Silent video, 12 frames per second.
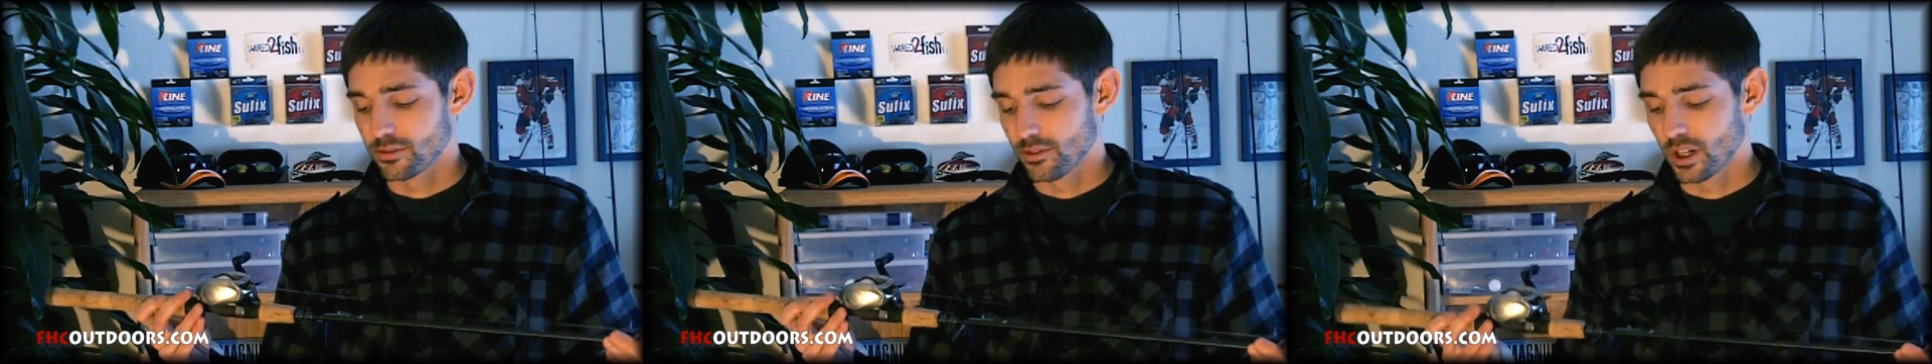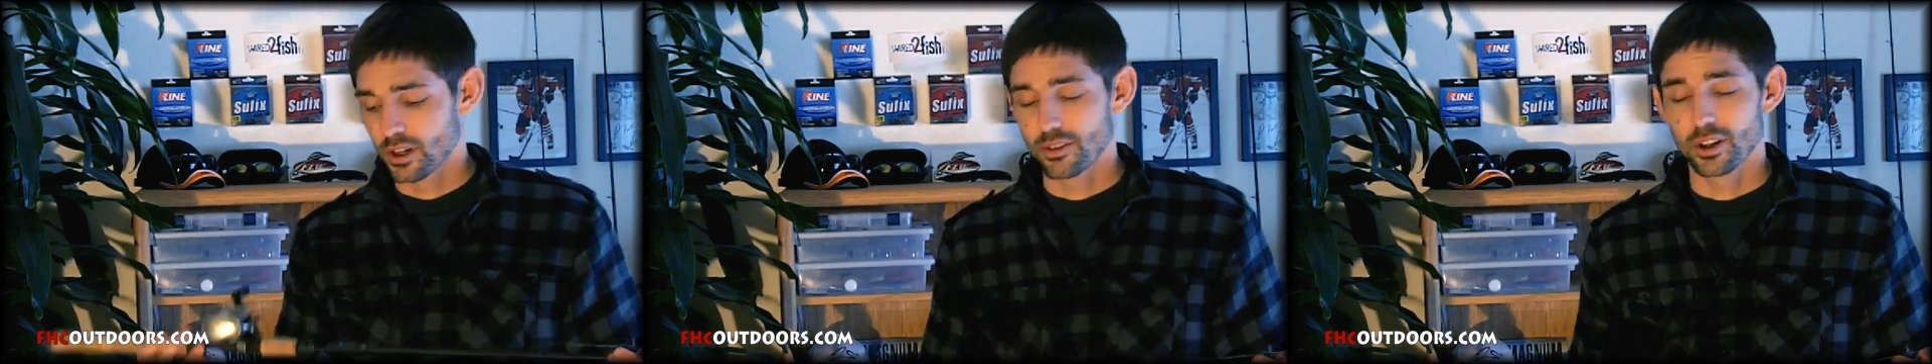It's
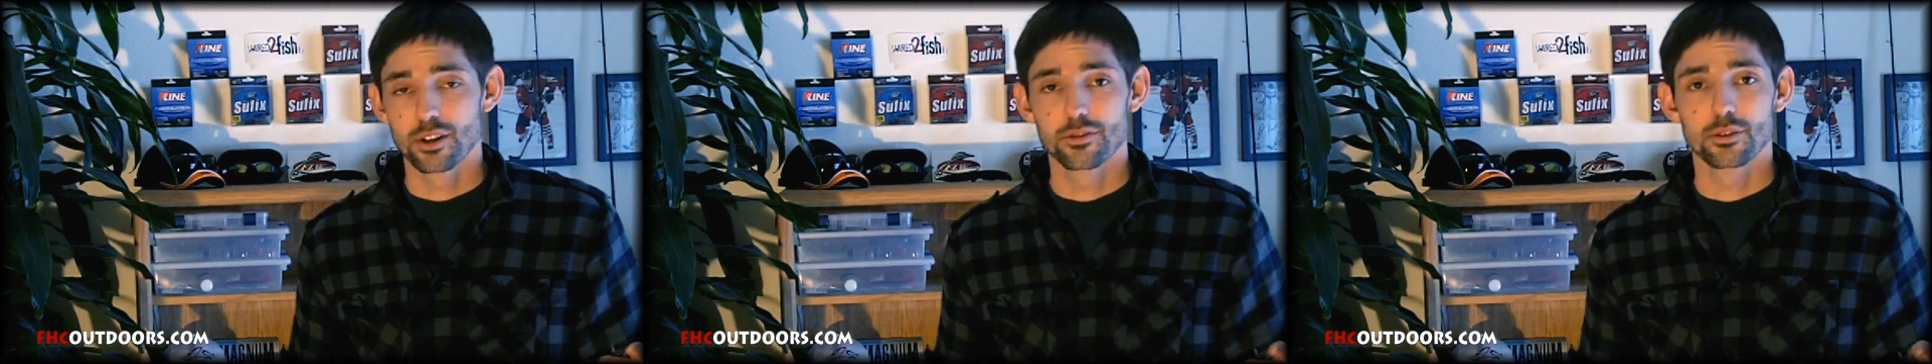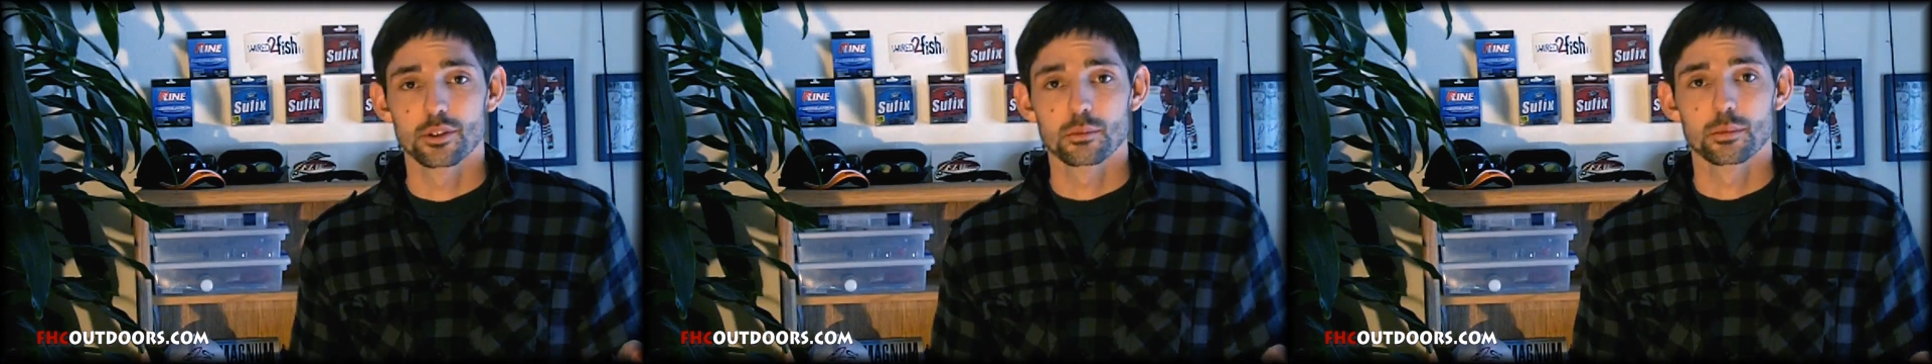very
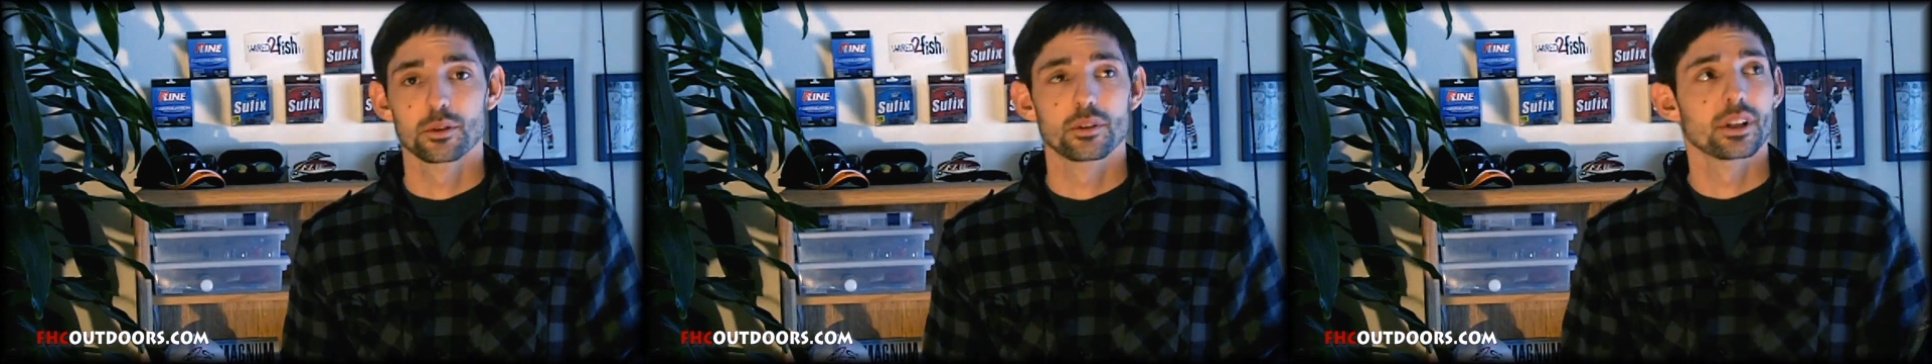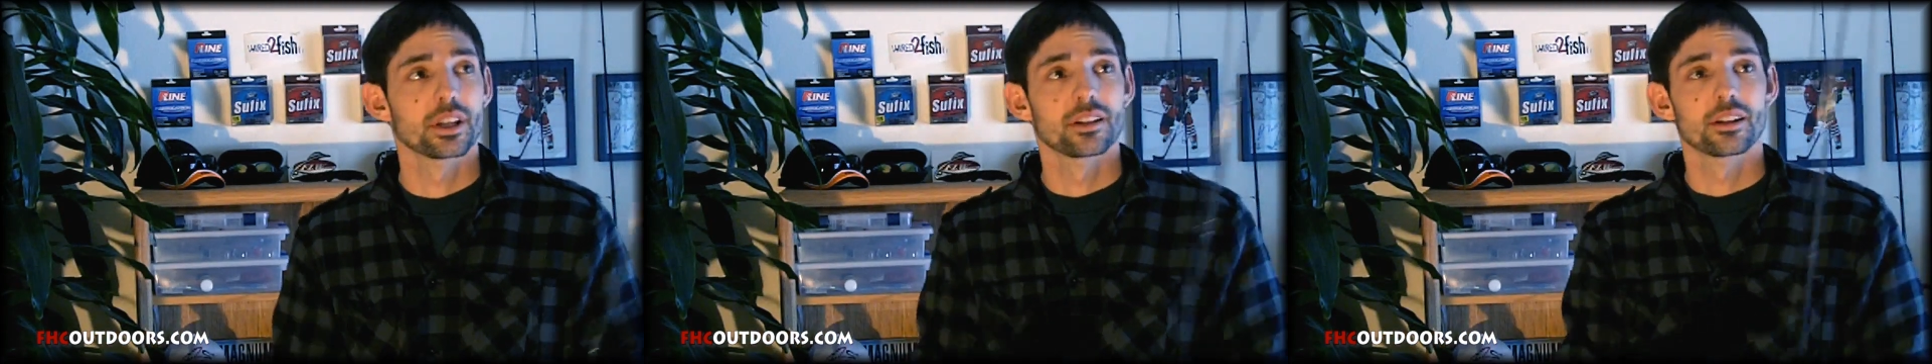
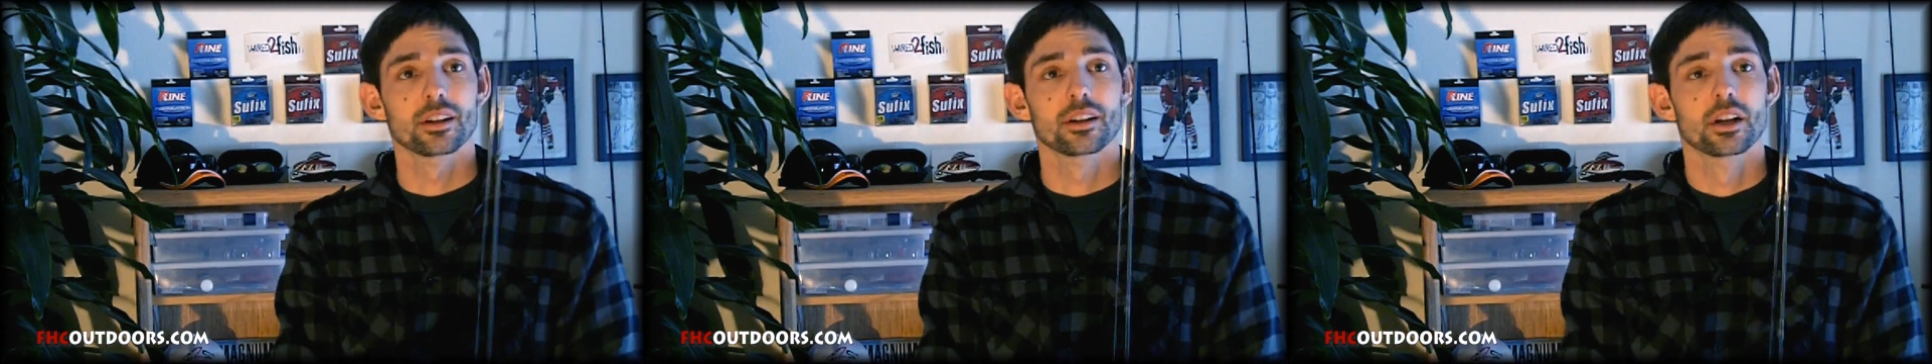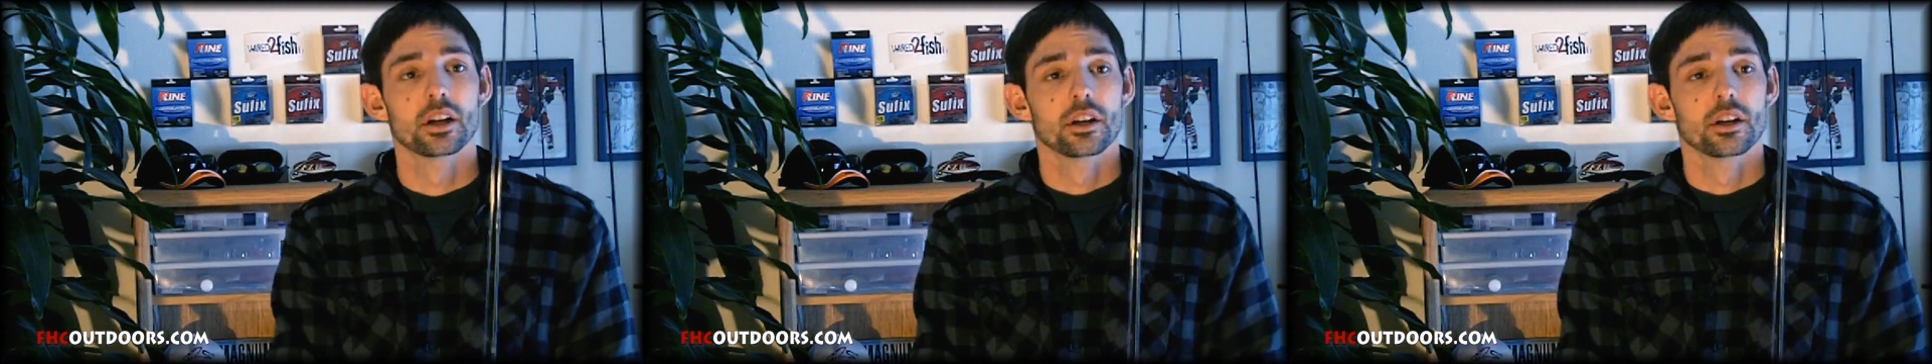affordable, and